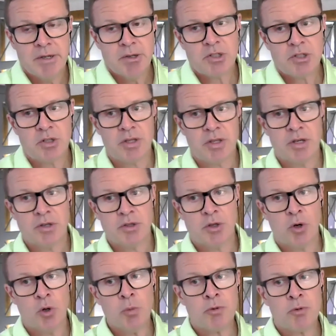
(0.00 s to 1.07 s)
So the
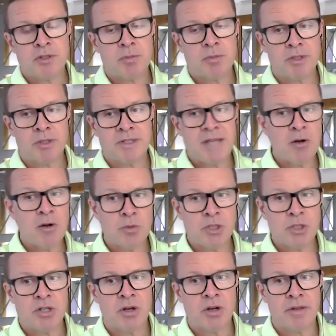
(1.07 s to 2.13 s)
whole principle is, how do we
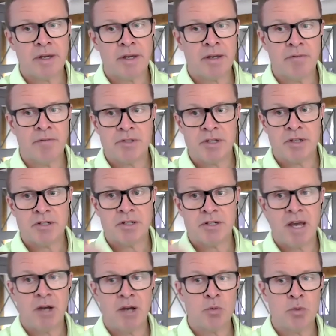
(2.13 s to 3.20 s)
start that conversation?
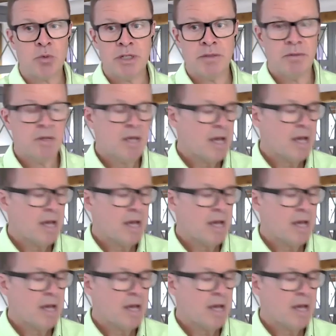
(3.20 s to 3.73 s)
How do we